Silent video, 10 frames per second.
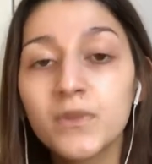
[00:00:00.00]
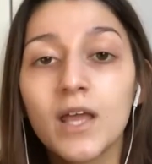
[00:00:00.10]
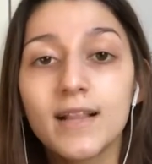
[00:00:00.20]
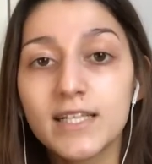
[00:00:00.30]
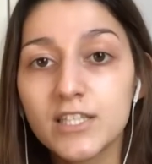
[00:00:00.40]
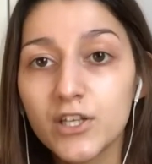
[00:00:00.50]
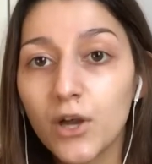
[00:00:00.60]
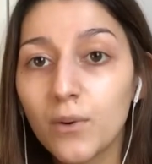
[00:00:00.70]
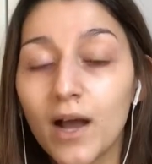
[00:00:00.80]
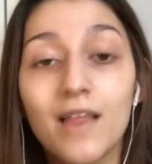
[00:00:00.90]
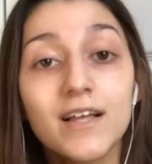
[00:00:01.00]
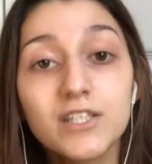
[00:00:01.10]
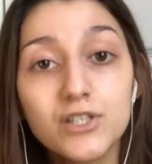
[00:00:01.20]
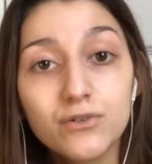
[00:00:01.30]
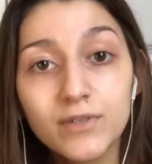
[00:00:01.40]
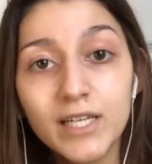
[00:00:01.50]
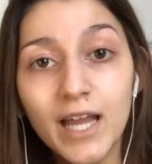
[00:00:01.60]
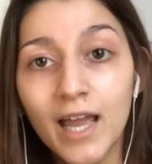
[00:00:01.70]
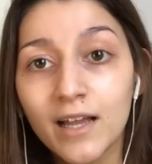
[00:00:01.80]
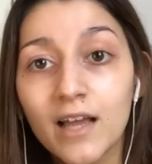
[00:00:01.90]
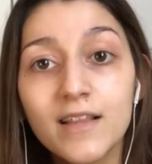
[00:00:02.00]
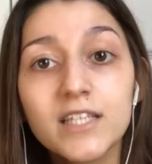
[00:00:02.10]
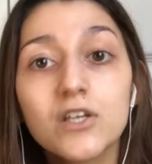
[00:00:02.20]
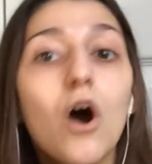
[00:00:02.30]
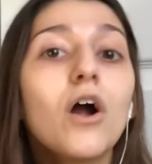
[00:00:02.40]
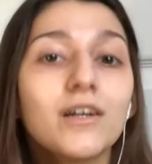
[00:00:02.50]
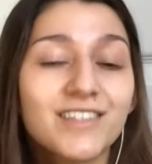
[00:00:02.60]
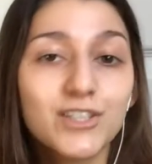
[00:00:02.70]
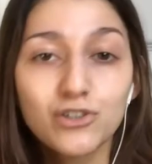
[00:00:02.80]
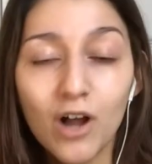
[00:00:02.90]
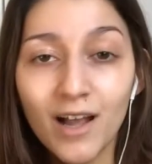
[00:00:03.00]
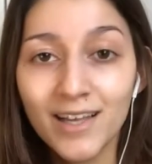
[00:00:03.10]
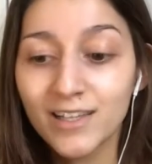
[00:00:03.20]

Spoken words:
That's the yoga, that's the reading, that's art, drawing.